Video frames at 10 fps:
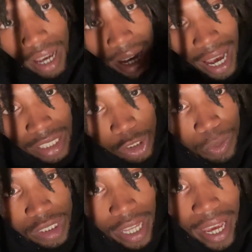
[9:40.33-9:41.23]
I had to
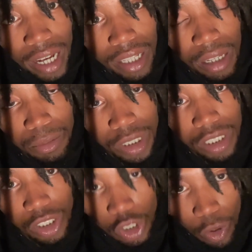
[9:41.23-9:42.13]
switch the angle up just
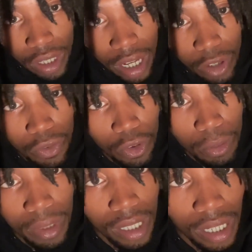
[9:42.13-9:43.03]
to show y'all, you feel
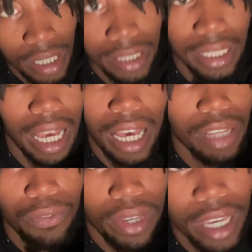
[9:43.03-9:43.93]
me? Because
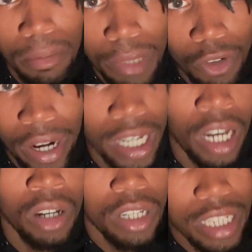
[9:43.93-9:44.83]
forget me right now.